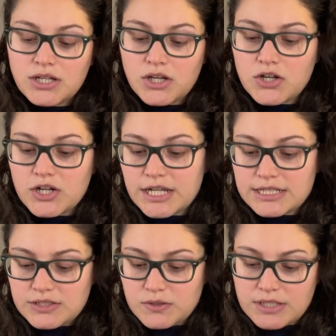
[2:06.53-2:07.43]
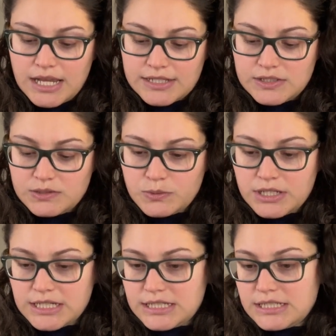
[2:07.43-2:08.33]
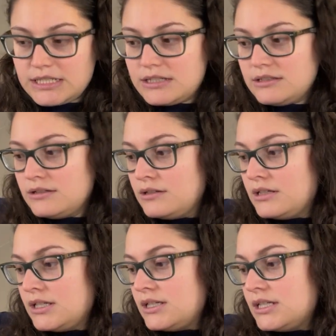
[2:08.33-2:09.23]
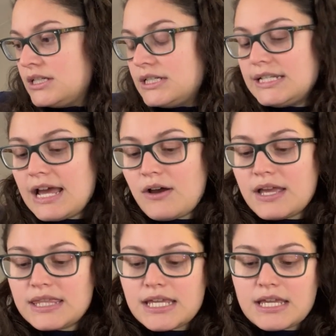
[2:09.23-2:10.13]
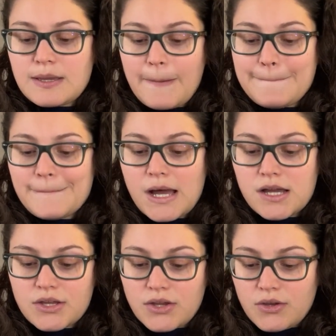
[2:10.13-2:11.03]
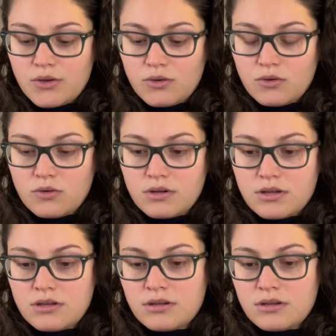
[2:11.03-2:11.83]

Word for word: All right, so next one. Now, I think Mako